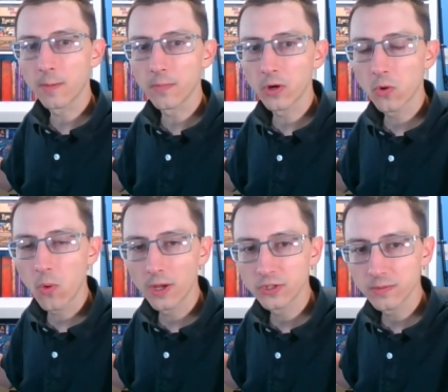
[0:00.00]

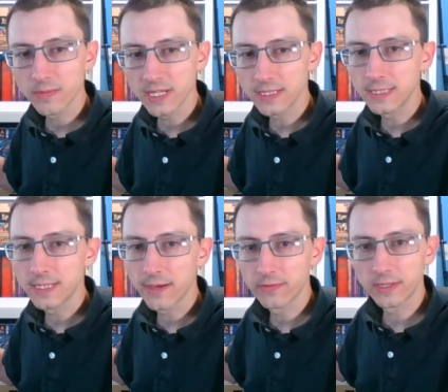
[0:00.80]
Quantum
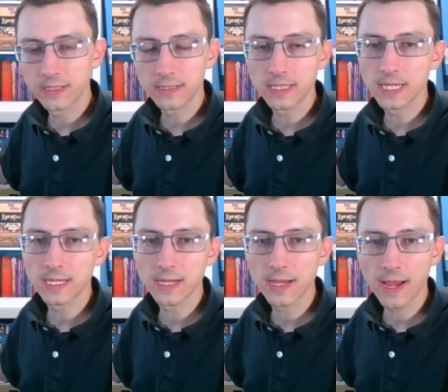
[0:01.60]

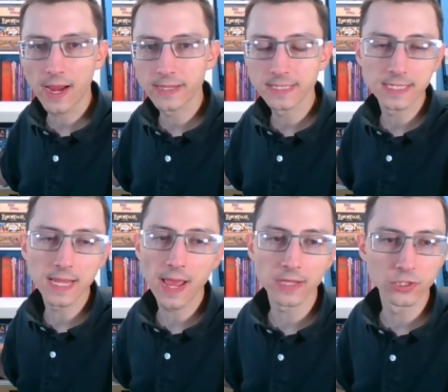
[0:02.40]
definitely has
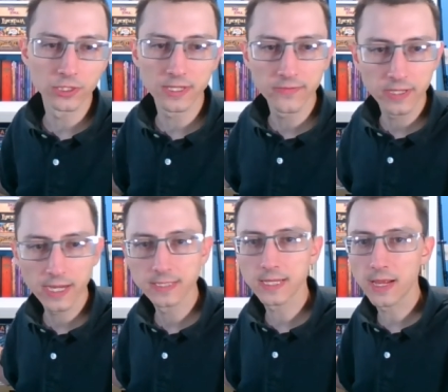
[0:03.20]
the edge. It definitely
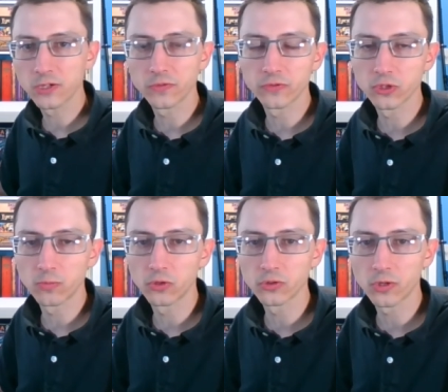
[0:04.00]
has the edge over
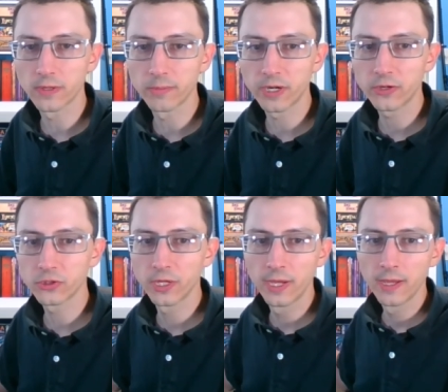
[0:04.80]
Small Star Empires.
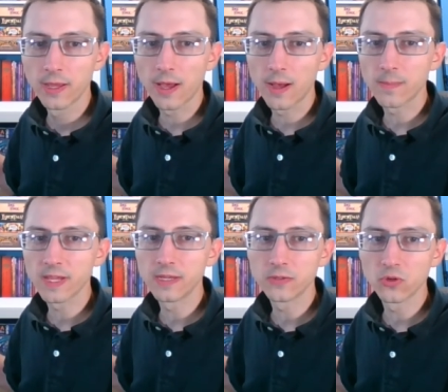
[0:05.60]

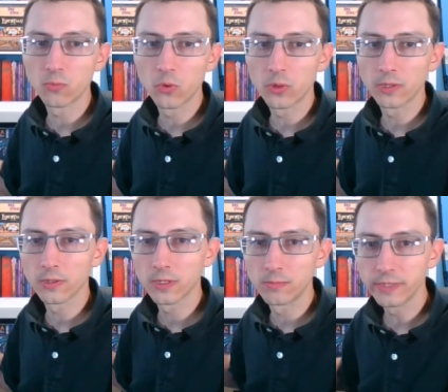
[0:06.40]
It is a more
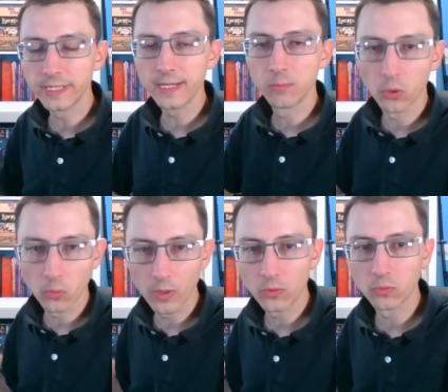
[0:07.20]
complete, more
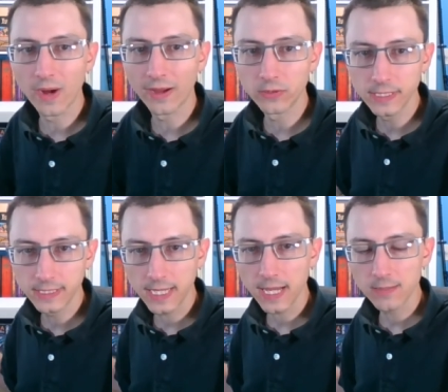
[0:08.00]
well-rounded
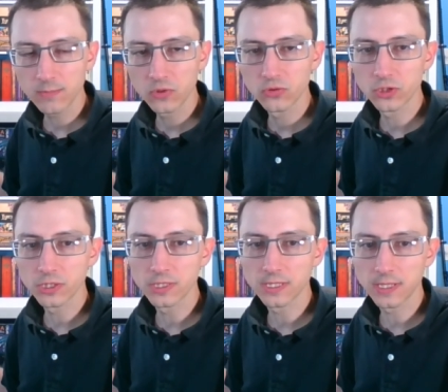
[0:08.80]
game,
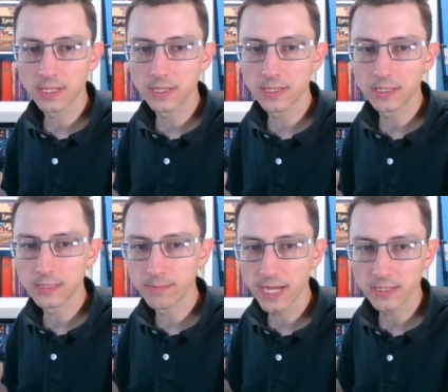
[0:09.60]
just in its
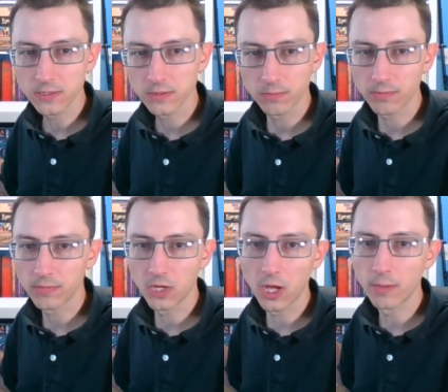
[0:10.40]
base
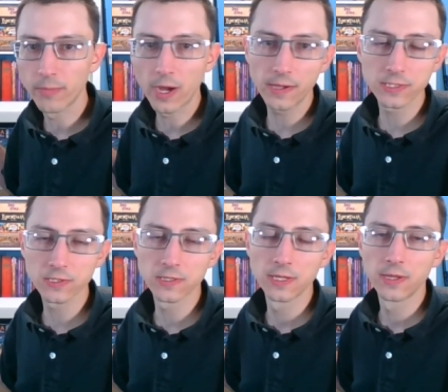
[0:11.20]
box,
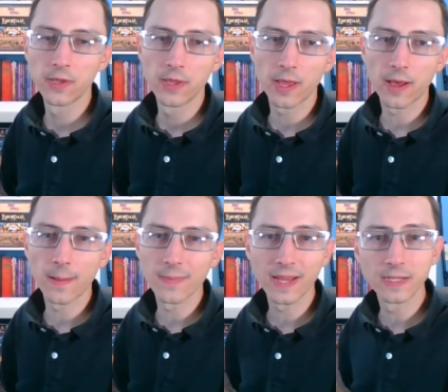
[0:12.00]

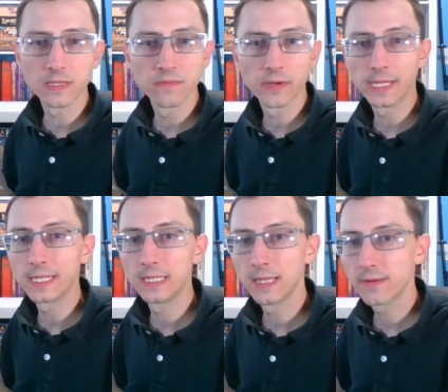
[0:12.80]
and it's a very
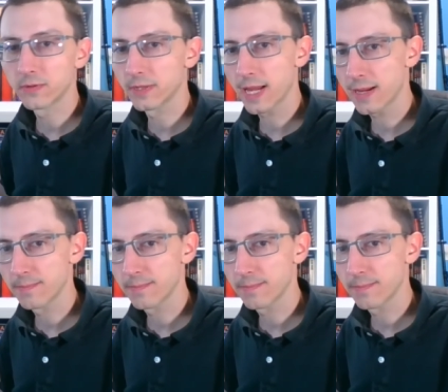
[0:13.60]
clever game.